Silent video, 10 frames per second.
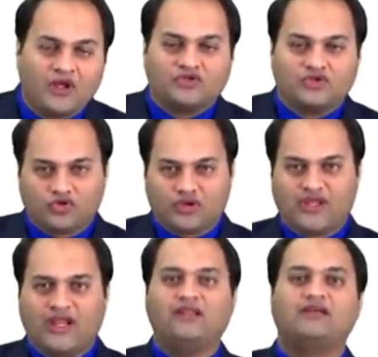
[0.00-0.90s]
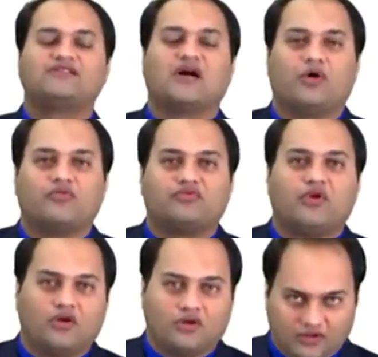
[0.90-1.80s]
So to get the sum of
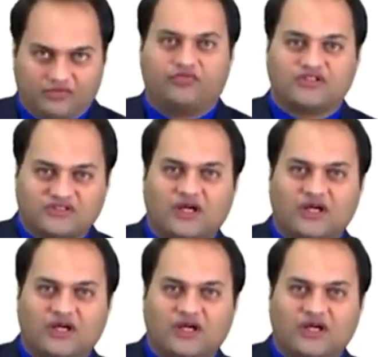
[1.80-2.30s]
the first